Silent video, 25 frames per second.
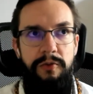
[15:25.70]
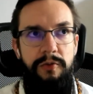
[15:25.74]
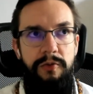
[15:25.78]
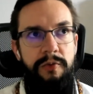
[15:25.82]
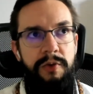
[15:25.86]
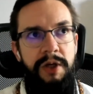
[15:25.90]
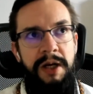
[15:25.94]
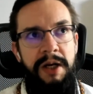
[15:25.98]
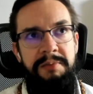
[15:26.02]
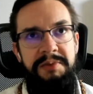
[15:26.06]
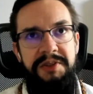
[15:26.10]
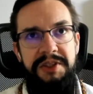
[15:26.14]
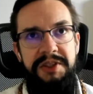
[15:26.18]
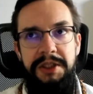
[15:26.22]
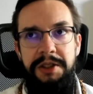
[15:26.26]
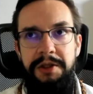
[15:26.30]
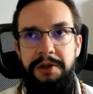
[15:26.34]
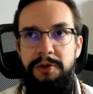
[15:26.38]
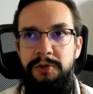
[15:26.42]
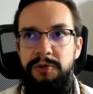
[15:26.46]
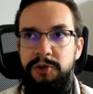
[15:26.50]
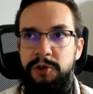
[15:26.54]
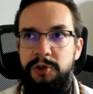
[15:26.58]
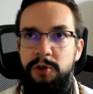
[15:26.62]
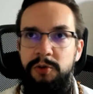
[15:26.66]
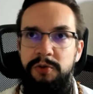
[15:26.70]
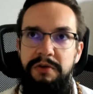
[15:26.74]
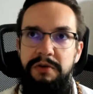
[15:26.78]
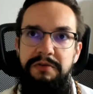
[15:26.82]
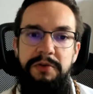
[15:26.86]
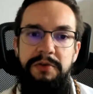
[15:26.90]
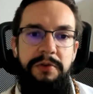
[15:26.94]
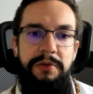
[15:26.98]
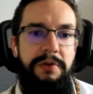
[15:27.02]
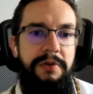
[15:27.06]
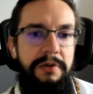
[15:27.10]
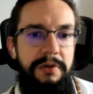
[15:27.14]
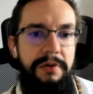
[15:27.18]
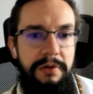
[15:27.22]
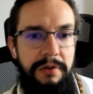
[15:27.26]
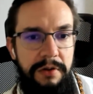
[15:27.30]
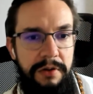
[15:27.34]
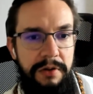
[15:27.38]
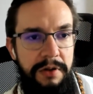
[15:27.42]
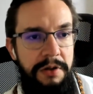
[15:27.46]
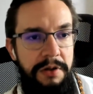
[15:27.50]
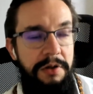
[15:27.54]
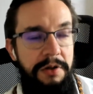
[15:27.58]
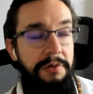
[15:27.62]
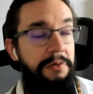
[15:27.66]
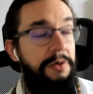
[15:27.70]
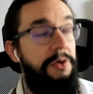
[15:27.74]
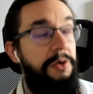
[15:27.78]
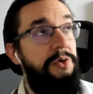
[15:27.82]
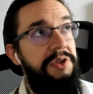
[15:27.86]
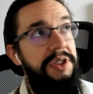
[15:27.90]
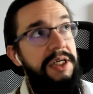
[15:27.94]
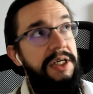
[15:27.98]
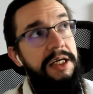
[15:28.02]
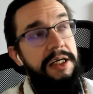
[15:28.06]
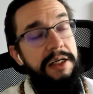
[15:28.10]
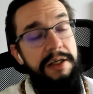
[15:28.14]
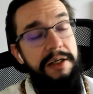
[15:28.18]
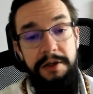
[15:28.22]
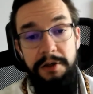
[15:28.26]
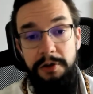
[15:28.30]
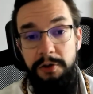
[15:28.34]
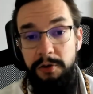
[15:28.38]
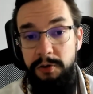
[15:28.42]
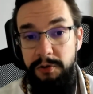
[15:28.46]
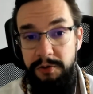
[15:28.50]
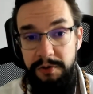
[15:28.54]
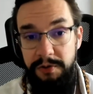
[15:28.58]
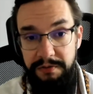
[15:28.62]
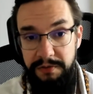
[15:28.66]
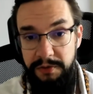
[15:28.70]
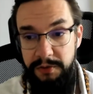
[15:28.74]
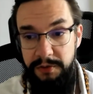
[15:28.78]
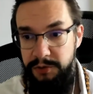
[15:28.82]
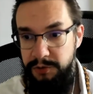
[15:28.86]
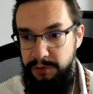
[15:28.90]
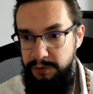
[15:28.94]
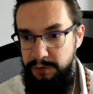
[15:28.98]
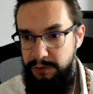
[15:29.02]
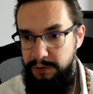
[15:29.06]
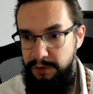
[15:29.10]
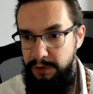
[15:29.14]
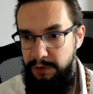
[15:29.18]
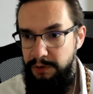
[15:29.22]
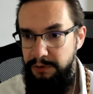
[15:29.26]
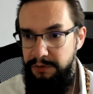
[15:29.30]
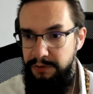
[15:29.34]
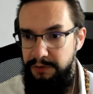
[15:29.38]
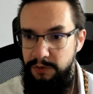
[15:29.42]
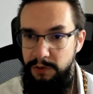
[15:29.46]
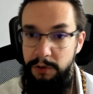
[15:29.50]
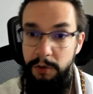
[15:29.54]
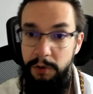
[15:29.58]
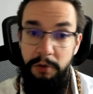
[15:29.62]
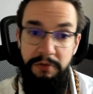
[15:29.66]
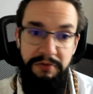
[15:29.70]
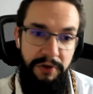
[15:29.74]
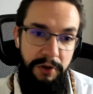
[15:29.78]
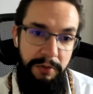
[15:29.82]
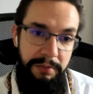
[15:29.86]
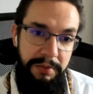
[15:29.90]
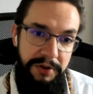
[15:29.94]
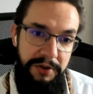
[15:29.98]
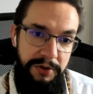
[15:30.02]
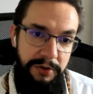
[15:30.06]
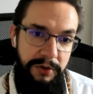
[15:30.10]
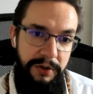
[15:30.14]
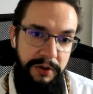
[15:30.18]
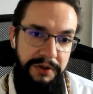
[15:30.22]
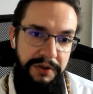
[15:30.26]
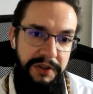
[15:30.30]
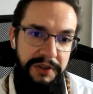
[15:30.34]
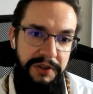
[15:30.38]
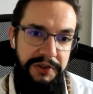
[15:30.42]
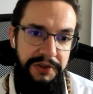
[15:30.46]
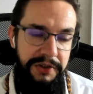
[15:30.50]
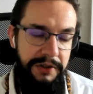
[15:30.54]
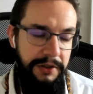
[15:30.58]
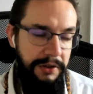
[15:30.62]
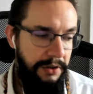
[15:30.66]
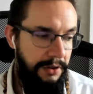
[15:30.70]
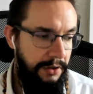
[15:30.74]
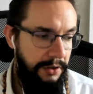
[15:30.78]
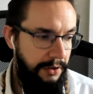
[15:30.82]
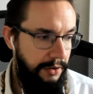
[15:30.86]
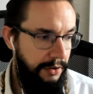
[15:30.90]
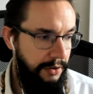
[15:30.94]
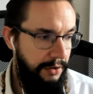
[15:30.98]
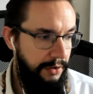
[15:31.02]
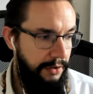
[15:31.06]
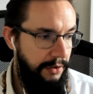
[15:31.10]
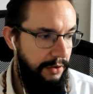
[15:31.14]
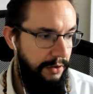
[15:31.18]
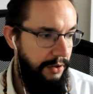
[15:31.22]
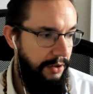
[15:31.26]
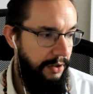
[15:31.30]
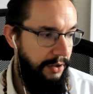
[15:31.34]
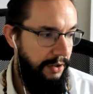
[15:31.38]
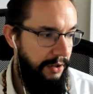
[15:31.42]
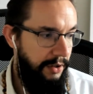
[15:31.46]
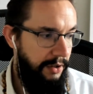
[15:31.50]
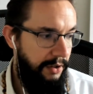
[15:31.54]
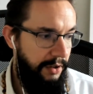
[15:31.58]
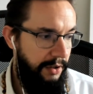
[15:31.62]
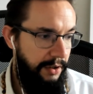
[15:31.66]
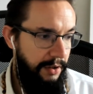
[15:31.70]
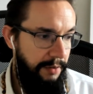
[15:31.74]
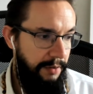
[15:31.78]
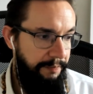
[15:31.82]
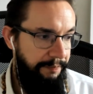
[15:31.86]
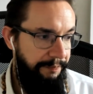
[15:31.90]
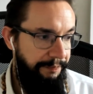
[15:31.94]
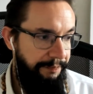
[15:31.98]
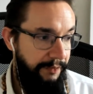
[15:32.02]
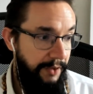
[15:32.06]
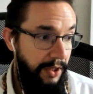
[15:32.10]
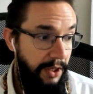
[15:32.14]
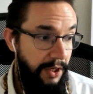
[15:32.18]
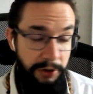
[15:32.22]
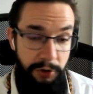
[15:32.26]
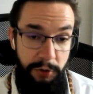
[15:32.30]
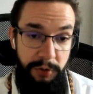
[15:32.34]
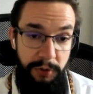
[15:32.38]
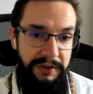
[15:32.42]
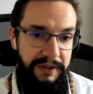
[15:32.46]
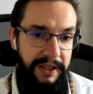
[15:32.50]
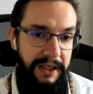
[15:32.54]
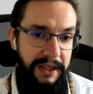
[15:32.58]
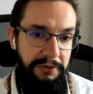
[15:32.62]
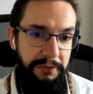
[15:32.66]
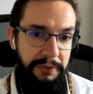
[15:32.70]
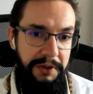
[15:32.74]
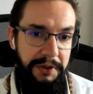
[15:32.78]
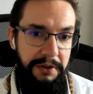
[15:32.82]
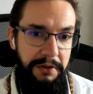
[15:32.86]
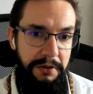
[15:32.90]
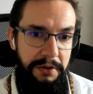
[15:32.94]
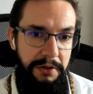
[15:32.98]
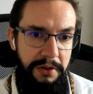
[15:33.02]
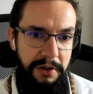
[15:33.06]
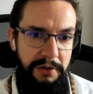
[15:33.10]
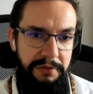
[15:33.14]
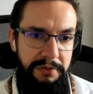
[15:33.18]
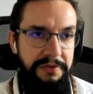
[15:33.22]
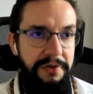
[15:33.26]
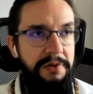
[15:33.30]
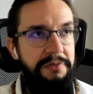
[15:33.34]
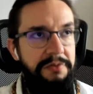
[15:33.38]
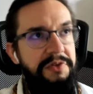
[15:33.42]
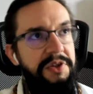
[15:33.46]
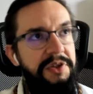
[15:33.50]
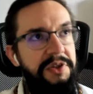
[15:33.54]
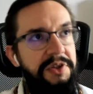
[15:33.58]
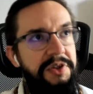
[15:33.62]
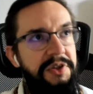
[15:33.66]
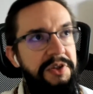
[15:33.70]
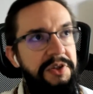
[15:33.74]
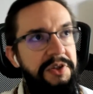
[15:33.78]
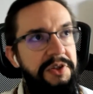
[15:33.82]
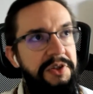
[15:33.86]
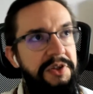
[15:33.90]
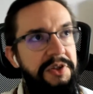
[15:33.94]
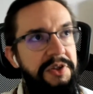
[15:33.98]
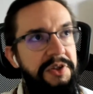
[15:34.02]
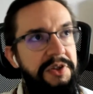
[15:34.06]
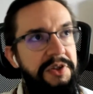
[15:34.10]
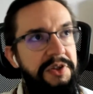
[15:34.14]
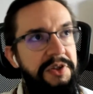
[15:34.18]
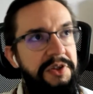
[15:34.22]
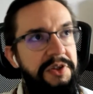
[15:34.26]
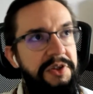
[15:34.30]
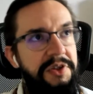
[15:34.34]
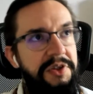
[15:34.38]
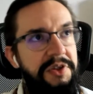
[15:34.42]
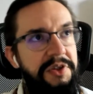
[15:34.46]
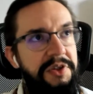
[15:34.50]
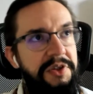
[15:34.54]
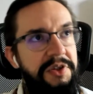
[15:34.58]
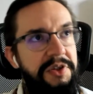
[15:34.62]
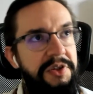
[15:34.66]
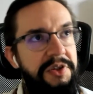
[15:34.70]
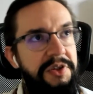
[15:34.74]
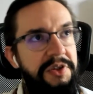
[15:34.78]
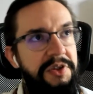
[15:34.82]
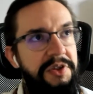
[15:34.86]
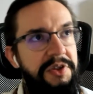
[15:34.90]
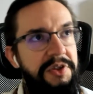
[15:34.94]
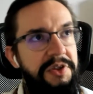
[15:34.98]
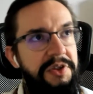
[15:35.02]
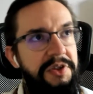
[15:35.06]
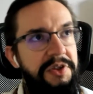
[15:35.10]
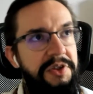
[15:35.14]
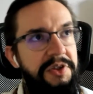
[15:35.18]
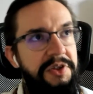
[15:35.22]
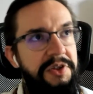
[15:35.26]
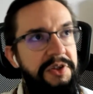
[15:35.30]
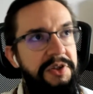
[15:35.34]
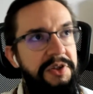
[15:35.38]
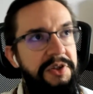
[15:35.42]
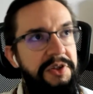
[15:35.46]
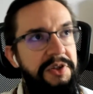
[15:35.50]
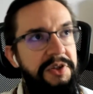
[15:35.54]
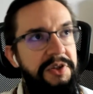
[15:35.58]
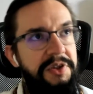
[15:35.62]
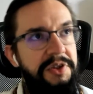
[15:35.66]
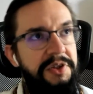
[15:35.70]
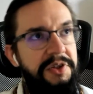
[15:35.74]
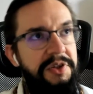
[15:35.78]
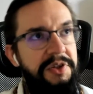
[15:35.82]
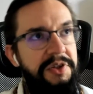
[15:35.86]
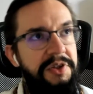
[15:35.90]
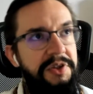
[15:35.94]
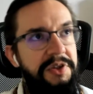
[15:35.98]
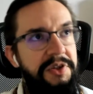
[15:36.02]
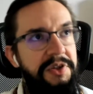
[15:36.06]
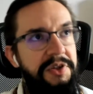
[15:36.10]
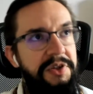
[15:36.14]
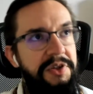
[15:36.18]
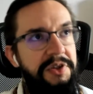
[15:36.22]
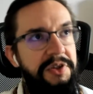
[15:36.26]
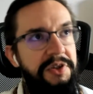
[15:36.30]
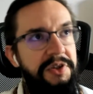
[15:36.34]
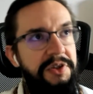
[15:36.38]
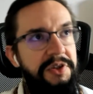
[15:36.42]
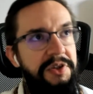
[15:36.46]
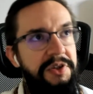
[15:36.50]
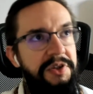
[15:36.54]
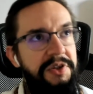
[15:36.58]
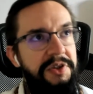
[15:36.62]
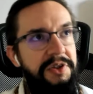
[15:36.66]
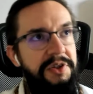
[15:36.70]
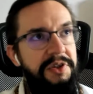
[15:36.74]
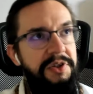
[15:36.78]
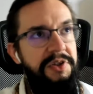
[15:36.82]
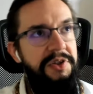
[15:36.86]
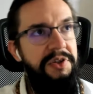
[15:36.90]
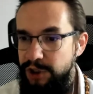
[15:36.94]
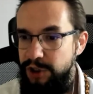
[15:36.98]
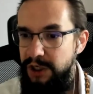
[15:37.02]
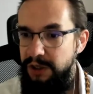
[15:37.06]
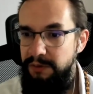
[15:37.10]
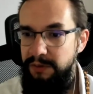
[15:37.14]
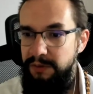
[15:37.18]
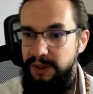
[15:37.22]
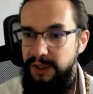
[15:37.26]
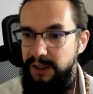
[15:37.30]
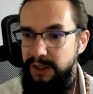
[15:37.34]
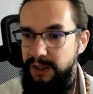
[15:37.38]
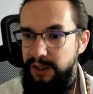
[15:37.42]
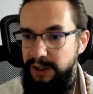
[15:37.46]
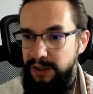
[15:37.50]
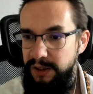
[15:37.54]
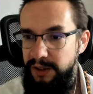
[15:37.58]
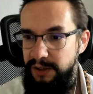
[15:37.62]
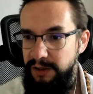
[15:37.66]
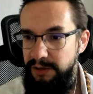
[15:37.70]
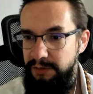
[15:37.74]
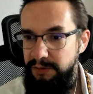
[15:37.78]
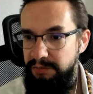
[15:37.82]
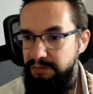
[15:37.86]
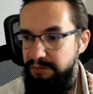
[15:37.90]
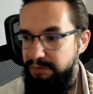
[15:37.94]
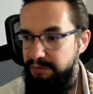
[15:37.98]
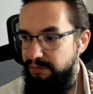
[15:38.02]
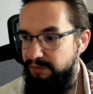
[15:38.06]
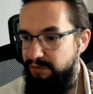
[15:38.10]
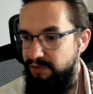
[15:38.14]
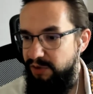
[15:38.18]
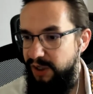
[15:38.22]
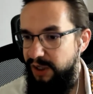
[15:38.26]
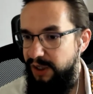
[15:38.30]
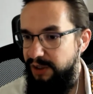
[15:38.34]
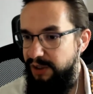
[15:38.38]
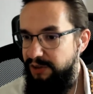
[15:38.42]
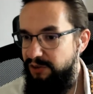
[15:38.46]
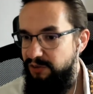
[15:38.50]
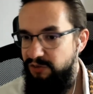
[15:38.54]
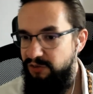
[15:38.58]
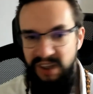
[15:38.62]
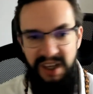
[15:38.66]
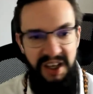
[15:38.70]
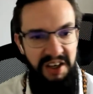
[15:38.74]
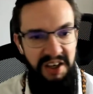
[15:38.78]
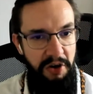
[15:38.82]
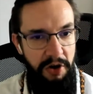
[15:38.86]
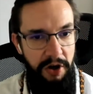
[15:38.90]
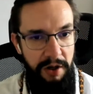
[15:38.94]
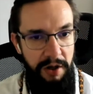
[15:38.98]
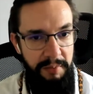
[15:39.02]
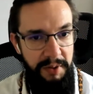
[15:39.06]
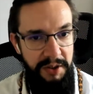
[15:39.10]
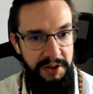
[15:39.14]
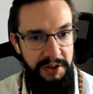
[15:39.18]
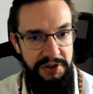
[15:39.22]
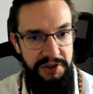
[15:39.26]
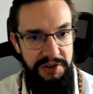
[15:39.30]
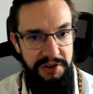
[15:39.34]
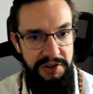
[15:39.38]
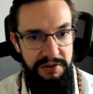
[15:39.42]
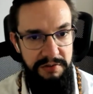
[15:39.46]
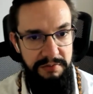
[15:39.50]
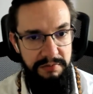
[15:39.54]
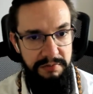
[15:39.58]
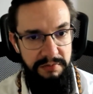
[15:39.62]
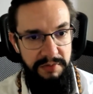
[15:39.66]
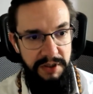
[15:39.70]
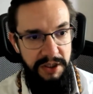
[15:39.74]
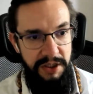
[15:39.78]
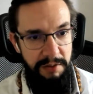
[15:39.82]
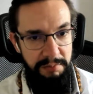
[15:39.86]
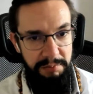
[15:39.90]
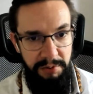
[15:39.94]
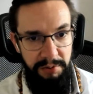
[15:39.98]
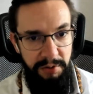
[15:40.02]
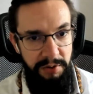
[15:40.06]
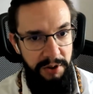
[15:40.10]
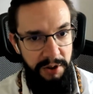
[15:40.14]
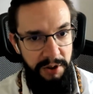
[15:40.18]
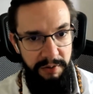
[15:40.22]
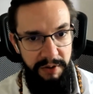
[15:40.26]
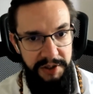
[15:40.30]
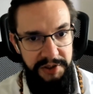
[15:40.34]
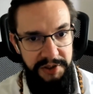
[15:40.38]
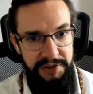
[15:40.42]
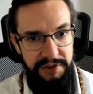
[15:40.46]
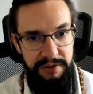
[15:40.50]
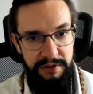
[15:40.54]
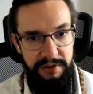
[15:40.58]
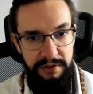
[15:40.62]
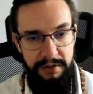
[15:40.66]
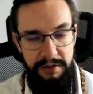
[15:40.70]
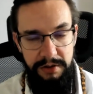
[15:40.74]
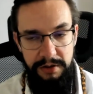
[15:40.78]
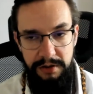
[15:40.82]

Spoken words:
when I'm saying use code review and use AI in code reviews, to look for opportunities, do it that way. For example, if you have a pull request and you generally write 10 comments in a pull request,